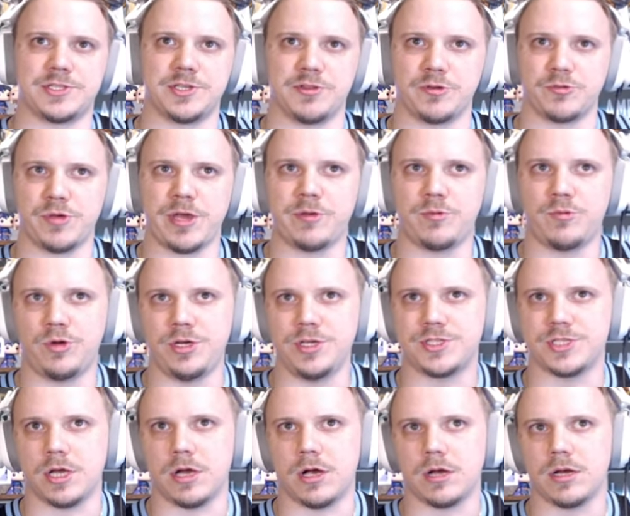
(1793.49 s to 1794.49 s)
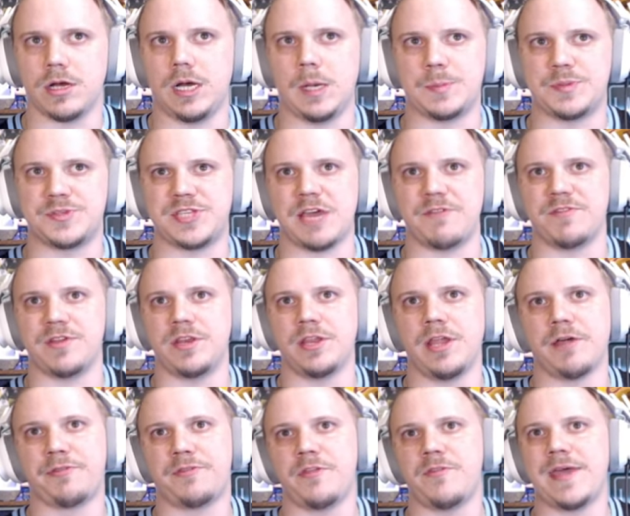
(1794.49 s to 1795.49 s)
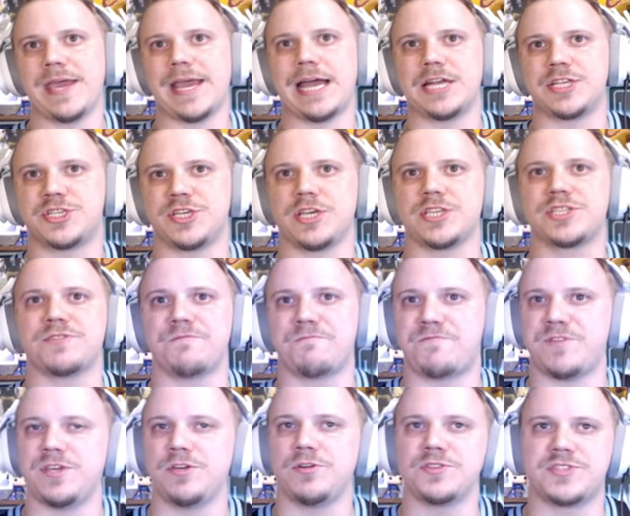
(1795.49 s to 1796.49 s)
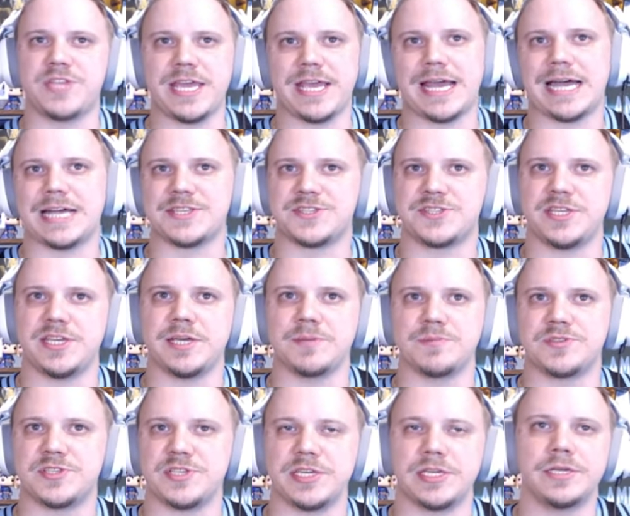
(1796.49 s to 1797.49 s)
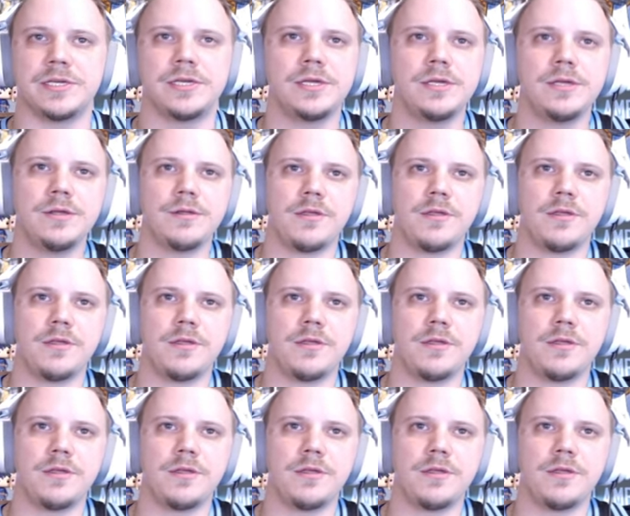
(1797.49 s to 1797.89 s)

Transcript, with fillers: So the Redwoods are up 7 0. They got Justin Fields, they got CMC.